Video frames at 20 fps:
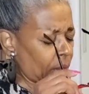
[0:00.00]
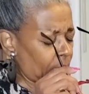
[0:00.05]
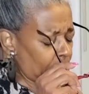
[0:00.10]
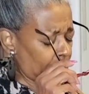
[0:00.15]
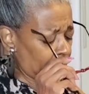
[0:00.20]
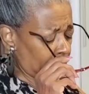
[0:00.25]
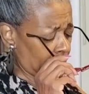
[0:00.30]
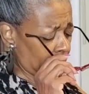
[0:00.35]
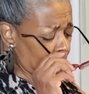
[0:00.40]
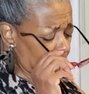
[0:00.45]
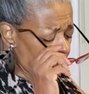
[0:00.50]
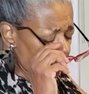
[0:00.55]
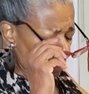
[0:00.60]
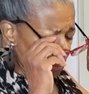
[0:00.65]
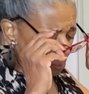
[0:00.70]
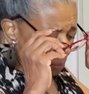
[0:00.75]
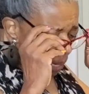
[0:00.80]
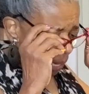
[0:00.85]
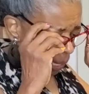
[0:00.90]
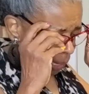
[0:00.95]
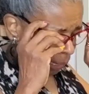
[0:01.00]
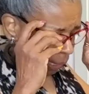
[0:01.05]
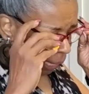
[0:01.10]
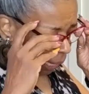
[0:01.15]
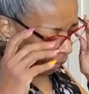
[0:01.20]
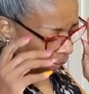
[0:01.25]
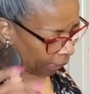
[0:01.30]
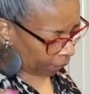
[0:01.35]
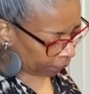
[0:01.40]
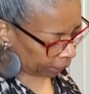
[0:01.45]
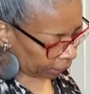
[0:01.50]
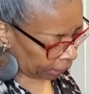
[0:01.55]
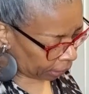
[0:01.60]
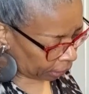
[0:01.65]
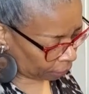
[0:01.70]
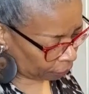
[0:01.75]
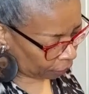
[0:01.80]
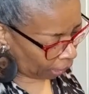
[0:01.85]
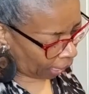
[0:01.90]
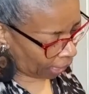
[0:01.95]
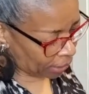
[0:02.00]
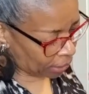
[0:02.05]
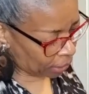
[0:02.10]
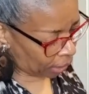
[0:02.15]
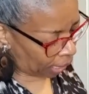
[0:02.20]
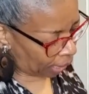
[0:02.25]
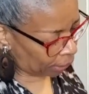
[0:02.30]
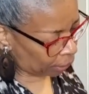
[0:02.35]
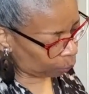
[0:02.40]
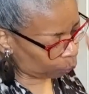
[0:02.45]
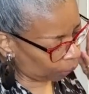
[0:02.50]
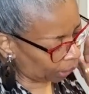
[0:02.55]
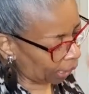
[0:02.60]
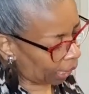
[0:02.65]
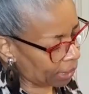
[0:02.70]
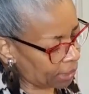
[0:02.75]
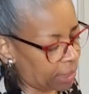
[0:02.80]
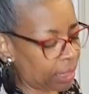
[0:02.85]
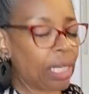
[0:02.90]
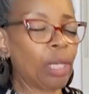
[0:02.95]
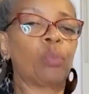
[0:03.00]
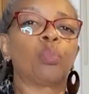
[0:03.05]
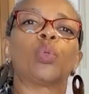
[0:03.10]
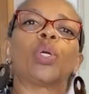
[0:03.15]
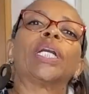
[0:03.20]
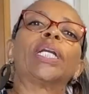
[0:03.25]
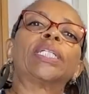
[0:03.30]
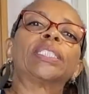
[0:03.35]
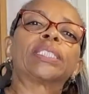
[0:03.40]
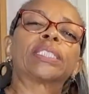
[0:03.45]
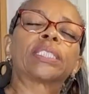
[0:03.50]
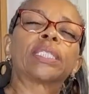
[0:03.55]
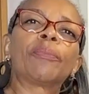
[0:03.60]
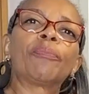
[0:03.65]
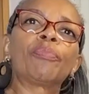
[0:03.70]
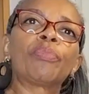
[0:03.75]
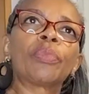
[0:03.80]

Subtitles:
It is made out of, what I did was